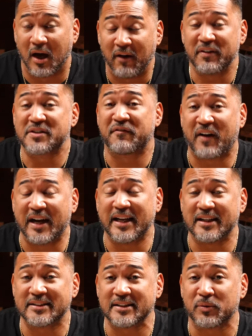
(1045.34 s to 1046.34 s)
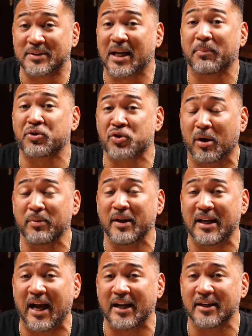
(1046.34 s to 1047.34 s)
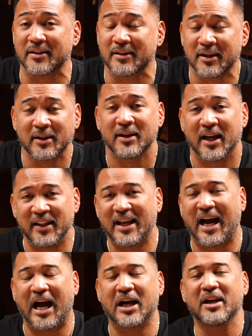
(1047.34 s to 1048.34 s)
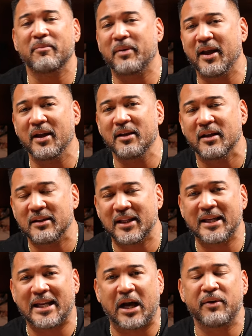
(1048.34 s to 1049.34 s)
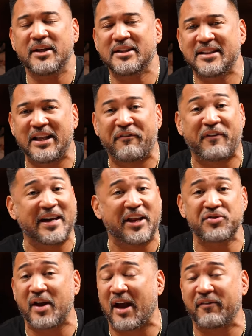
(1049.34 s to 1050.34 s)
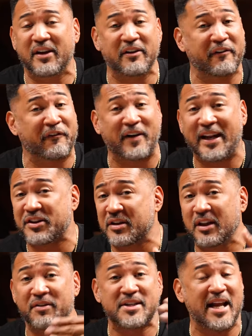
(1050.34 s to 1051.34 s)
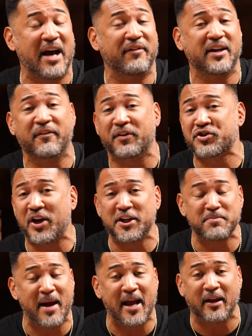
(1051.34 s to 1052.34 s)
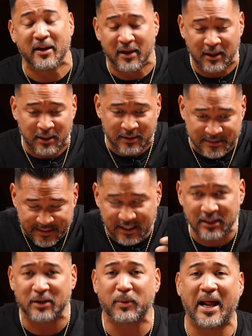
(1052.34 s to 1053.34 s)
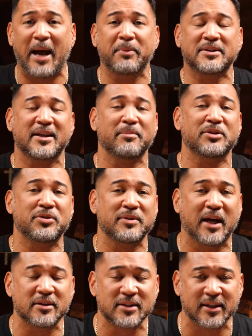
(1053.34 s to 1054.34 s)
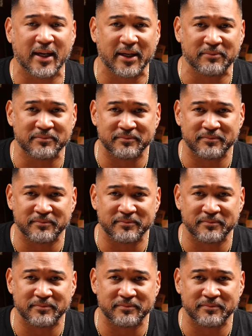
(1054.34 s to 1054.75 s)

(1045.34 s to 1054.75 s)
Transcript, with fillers: of his finances, what type of trouble he got in. And the irony being that now he's the financial advocate, a financial literacy advocate for Chase Bank. Let's take a look at what happened to him in 2009.